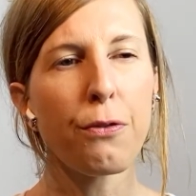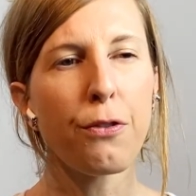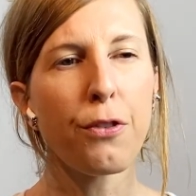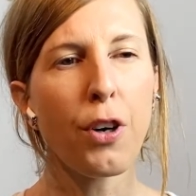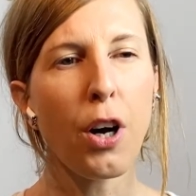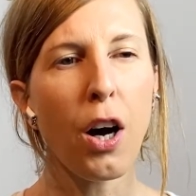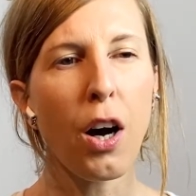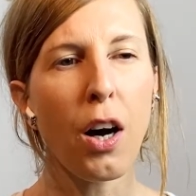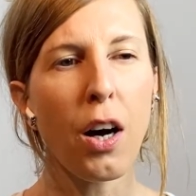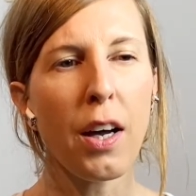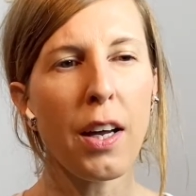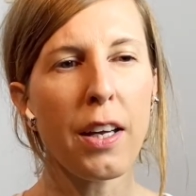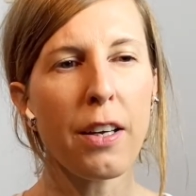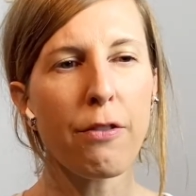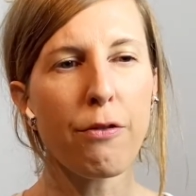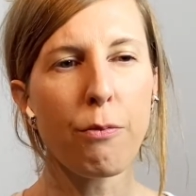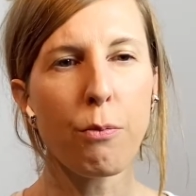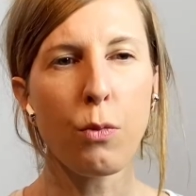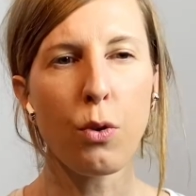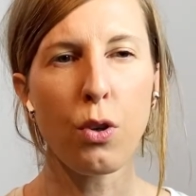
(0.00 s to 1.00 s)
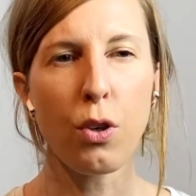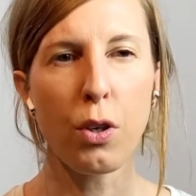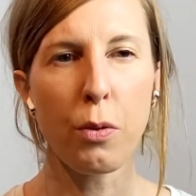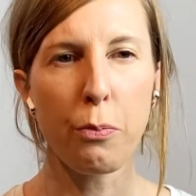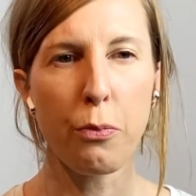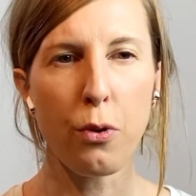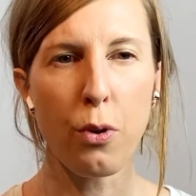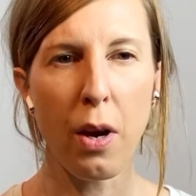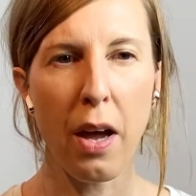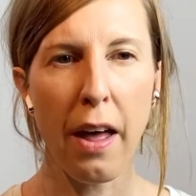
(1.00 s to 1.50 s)
5 more
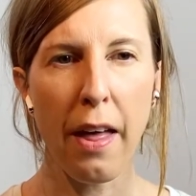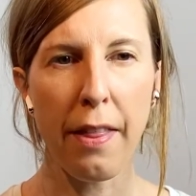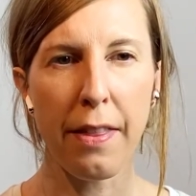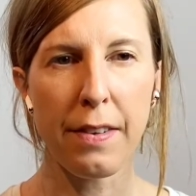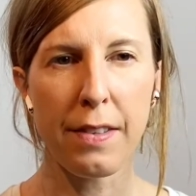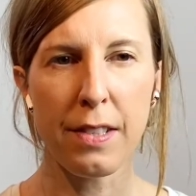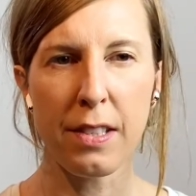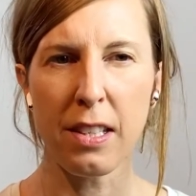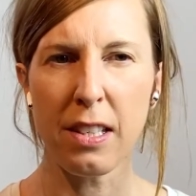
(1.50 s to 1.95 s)
breaths.